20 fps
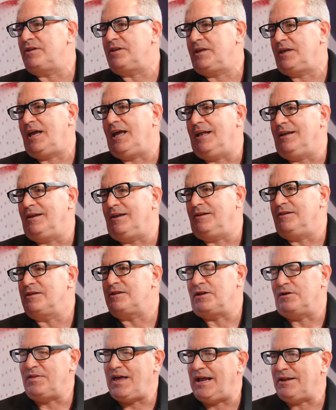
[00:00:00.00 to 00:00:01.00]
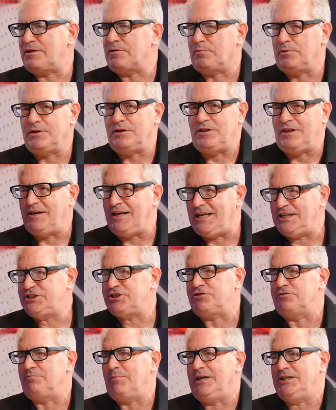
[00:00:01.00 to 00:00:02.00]
in the end, and so that's really the
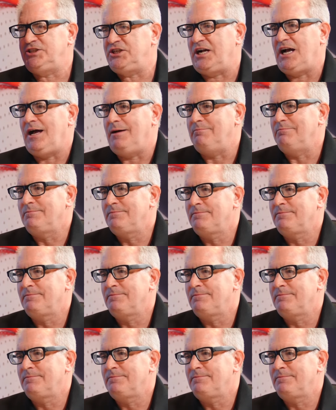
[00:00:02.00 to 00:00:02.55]
nature of my job.